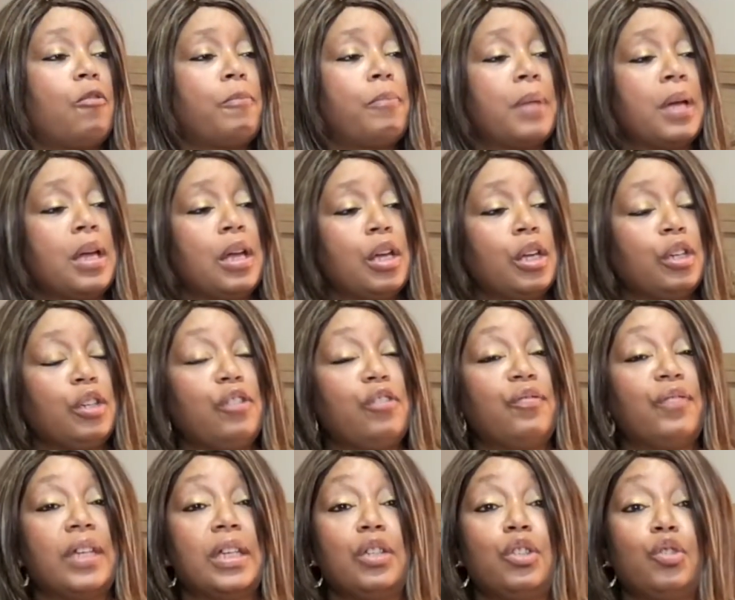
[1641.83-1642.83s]
I hope
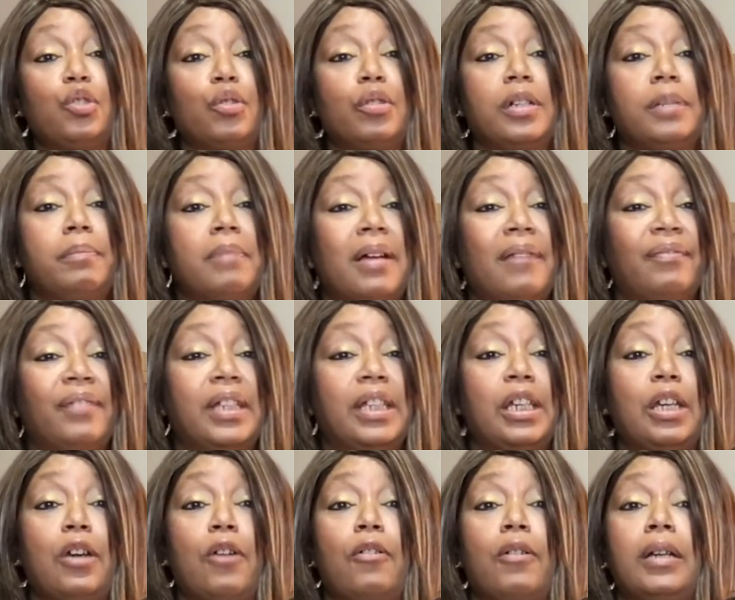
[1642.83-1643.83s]
you've enjoyed
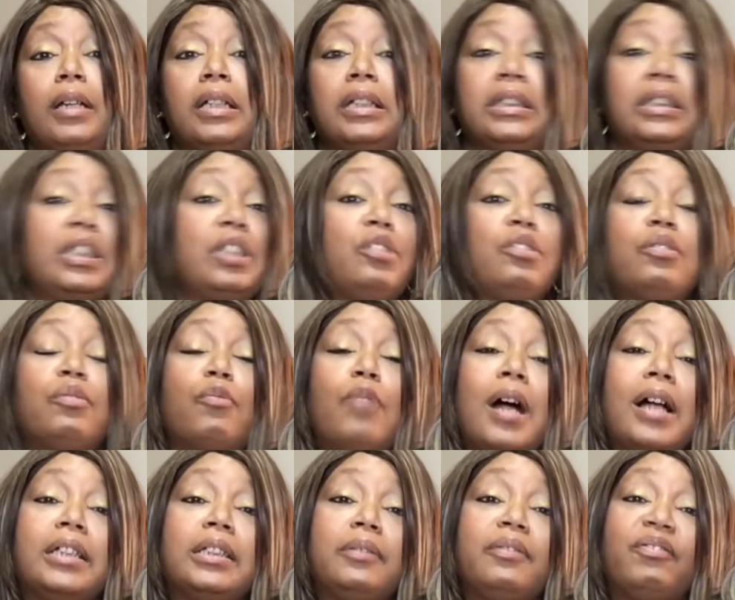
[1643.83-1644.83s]
my video and
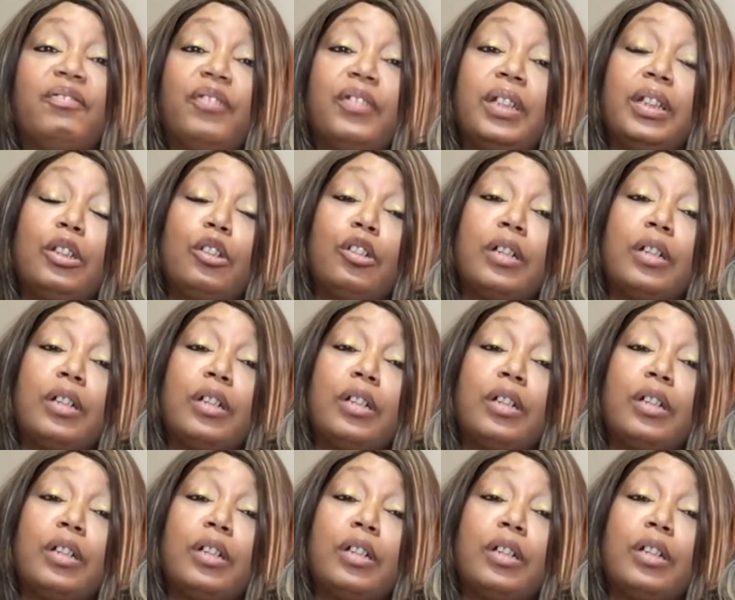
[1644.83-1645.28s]
continue to watch.